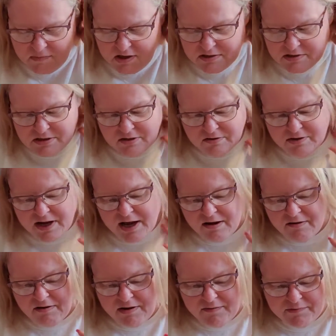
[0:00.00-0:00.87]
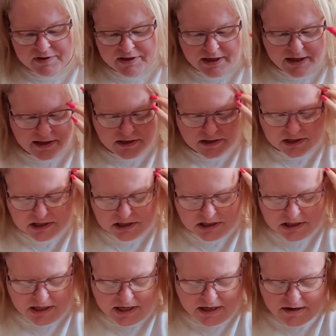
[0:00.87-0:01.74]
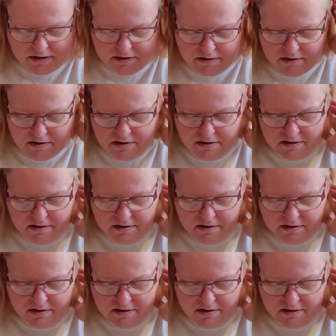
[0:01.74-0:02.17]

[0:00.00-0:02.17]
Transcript: So now I would like to share